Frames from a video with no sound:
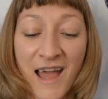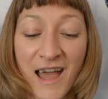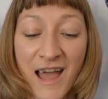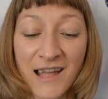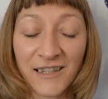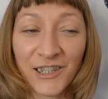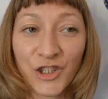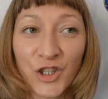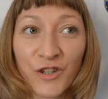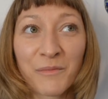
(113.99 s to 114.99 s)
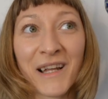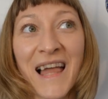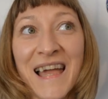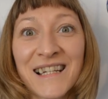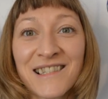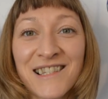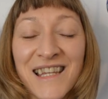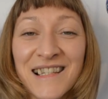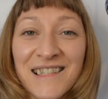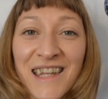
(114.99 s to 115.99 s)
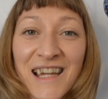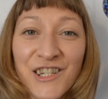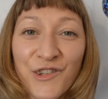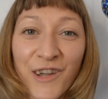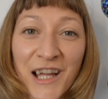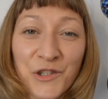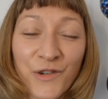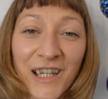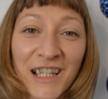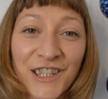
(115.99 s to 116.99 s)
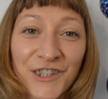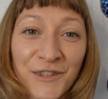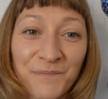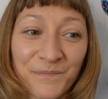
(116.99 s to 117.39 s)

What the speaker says: And it took me like 6 days to get to England,